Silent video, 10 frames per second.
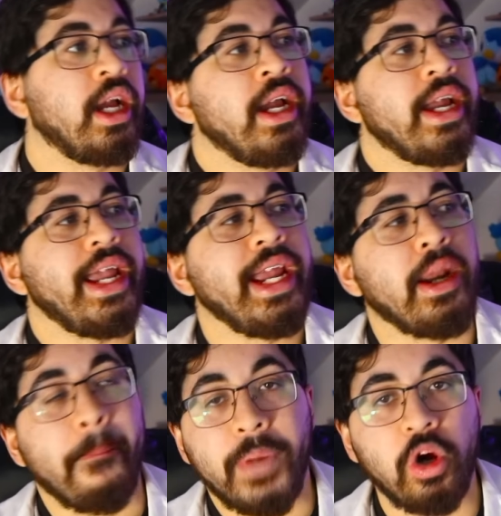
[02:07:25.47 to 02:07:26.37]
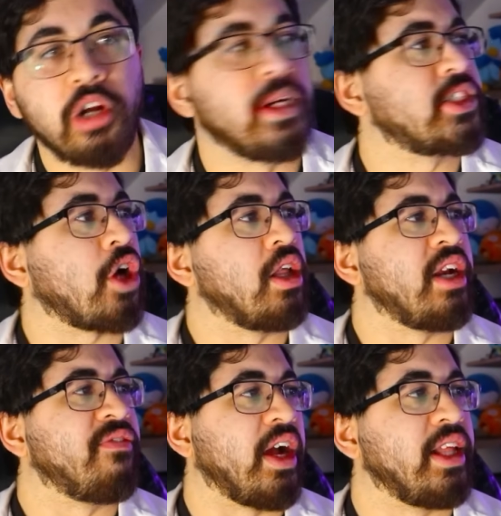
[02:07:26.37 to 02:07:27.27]
In Pokemon Scarlet and
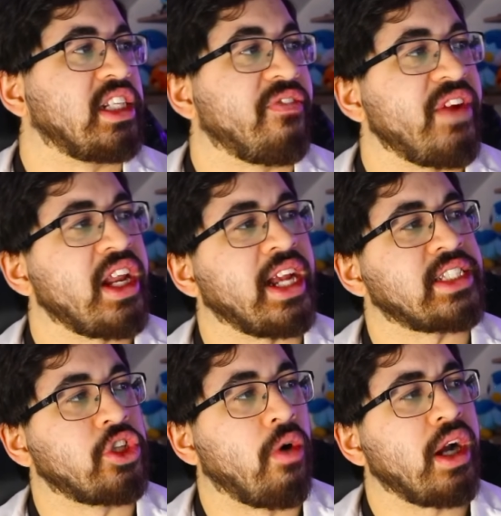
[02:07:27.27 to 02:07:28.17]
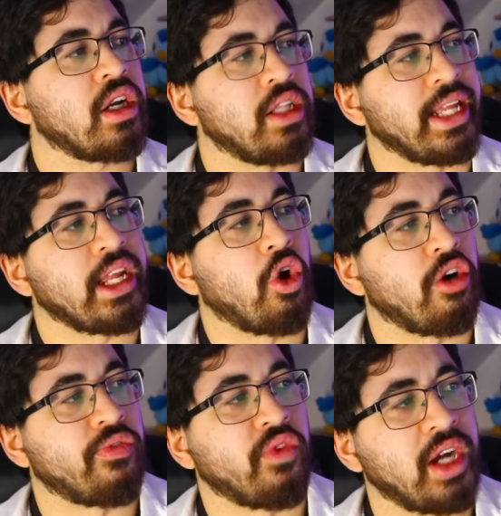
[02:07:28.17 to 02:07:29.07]
Violet, defeating a Snorunt, Glalie, or
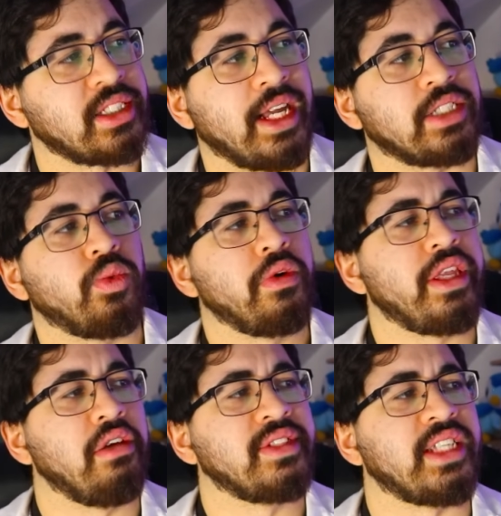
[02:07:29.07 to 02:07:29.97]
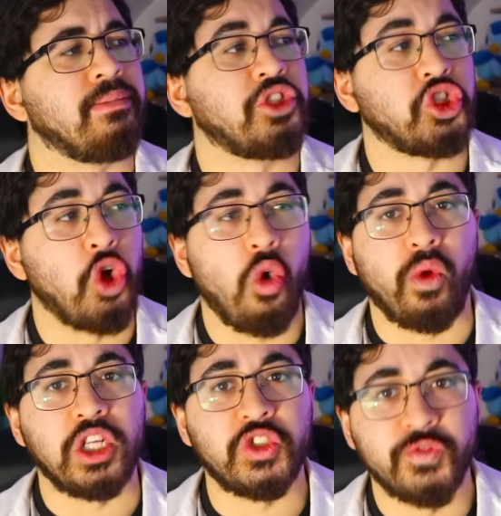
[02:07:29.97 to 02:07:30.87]
Frostlass will yield some
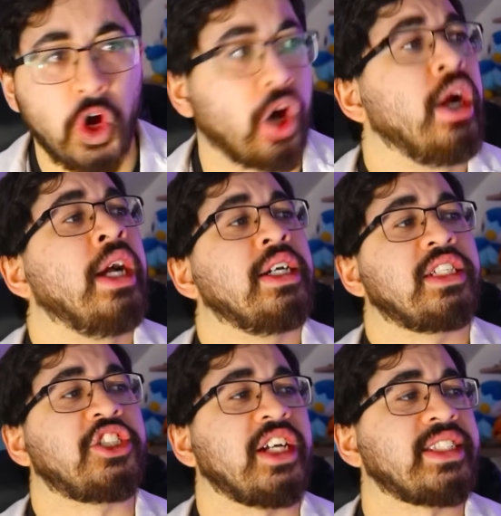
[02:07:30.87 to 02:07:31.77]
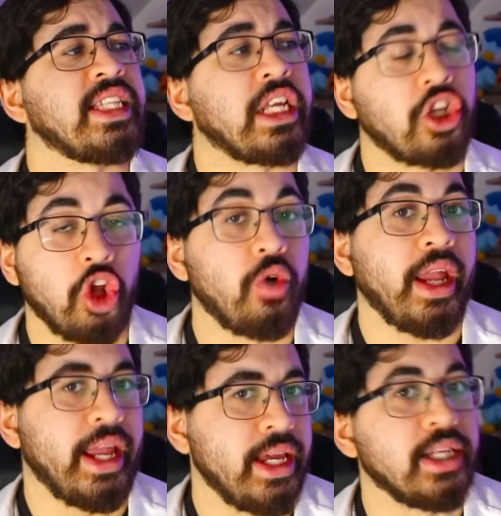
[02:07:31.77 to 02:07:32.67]
Snorunt fur, suggesting the cloak
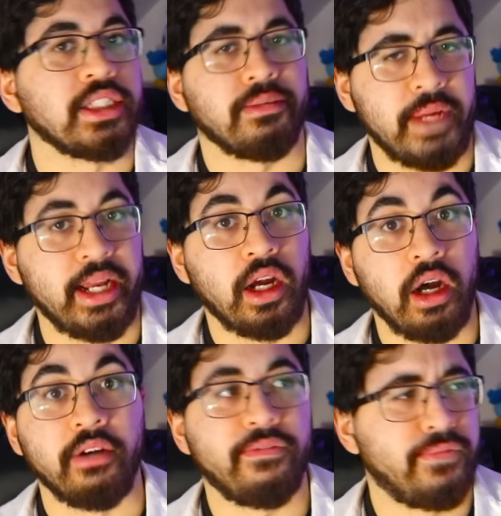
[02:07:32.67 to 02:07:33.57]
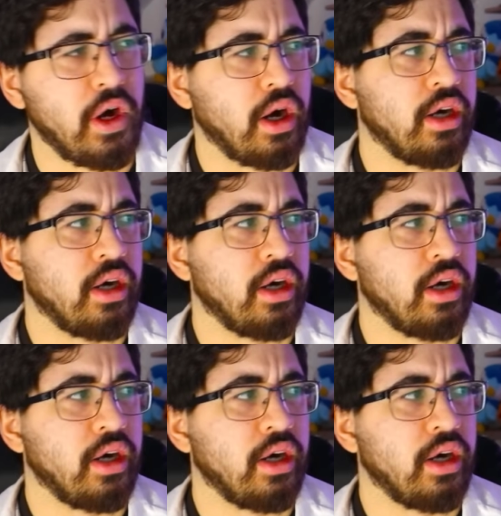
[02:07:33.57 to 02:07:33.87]
is made of fur.